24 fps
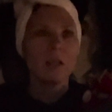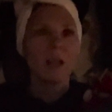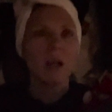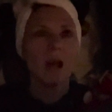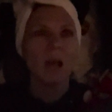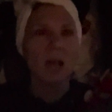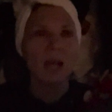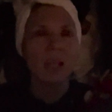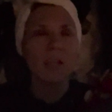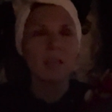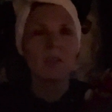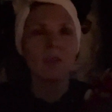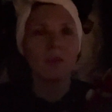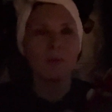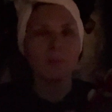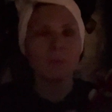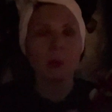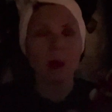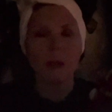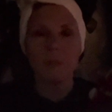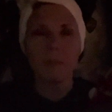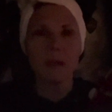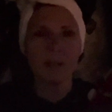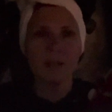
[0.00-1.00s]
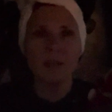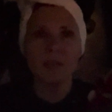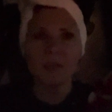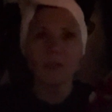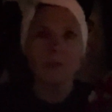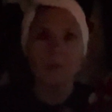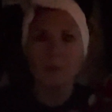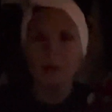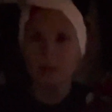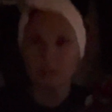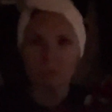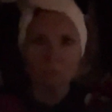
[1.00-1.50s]
I could, I mean, there's
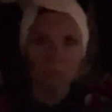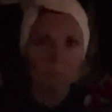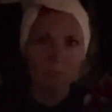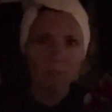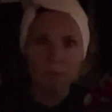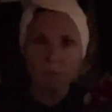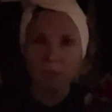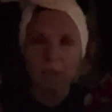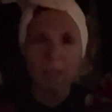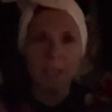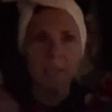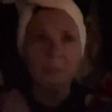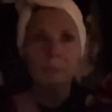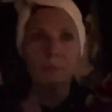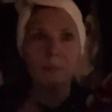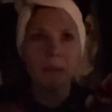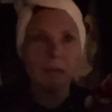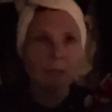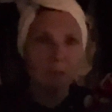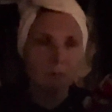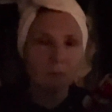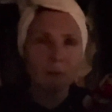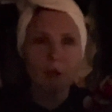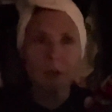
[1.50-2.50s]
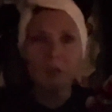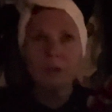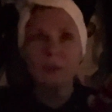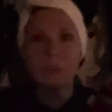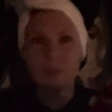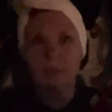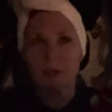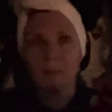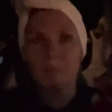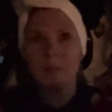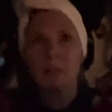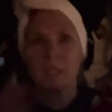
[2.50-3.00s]
a bunch of like mountain
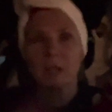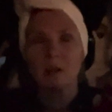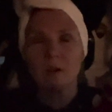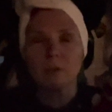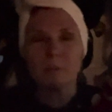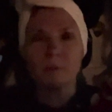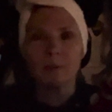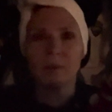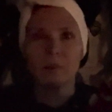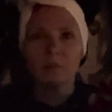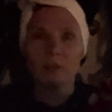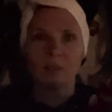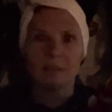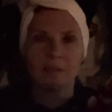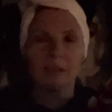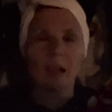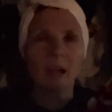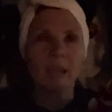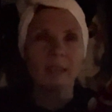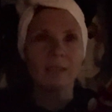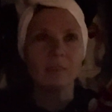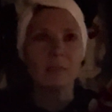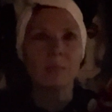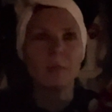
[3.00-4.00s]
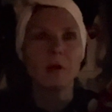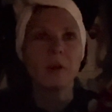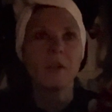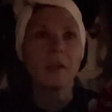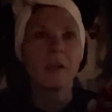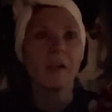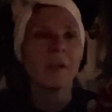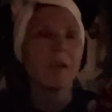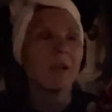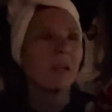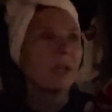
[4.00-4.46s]
roads and I'm going to go up and do this hike tomorrow.